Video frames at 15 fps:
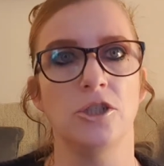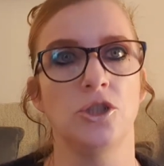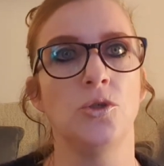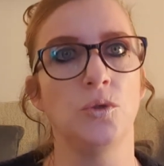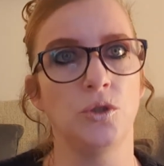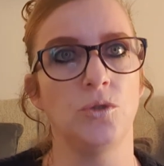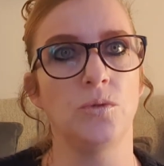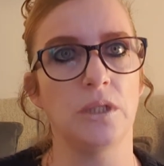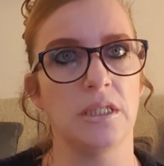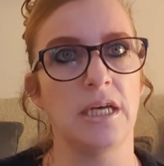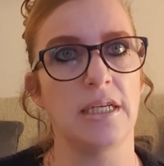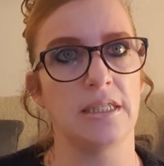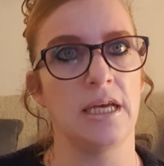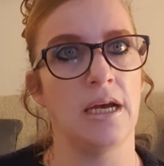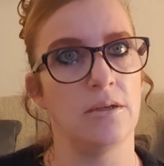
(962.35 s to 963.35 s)
George was
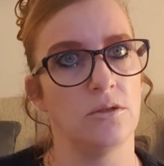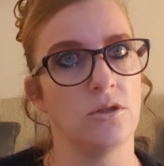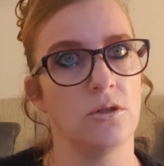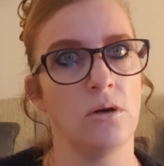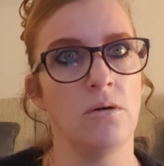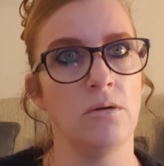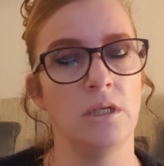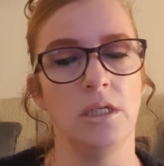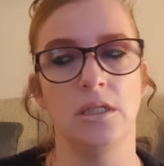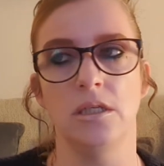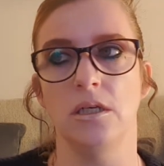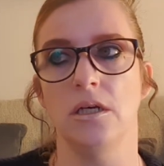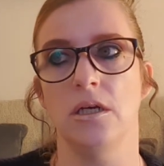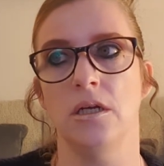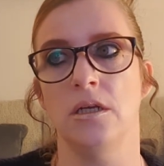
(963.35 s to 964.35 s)
sat outside
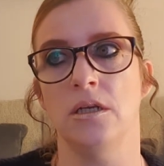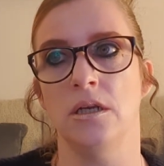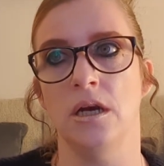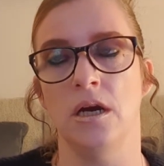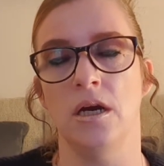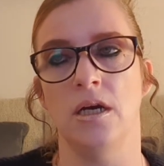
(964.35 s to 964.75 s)
and